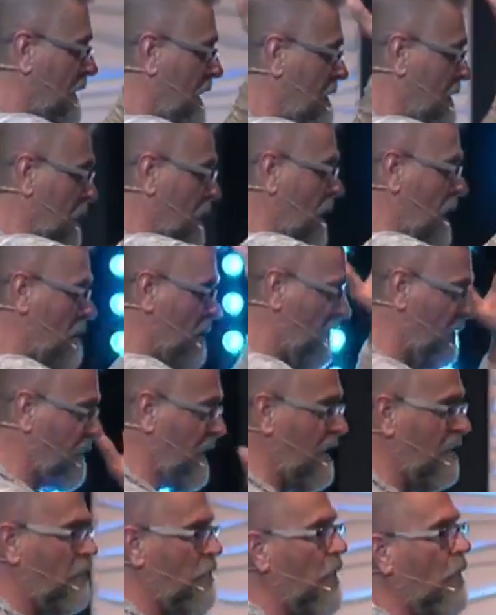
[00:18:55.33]
faith comes,
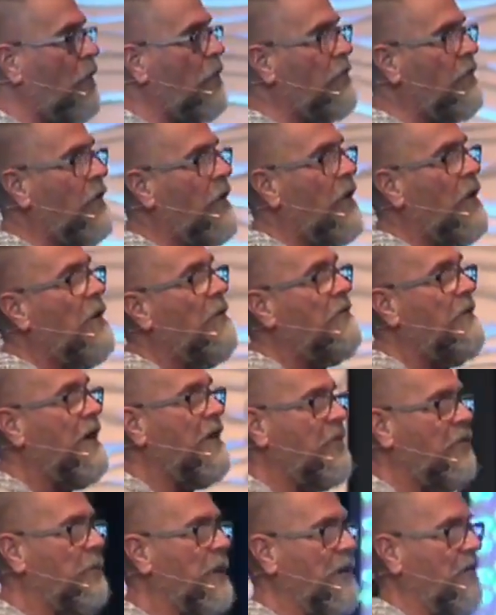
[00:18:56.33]
faith grows,
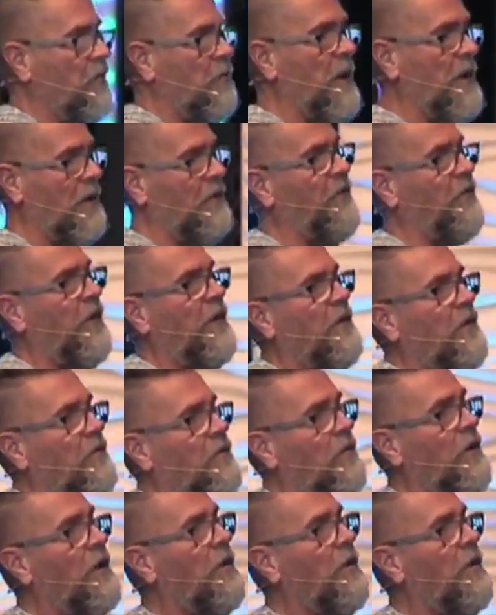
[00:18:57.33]
faith speaks. Come on, let's say this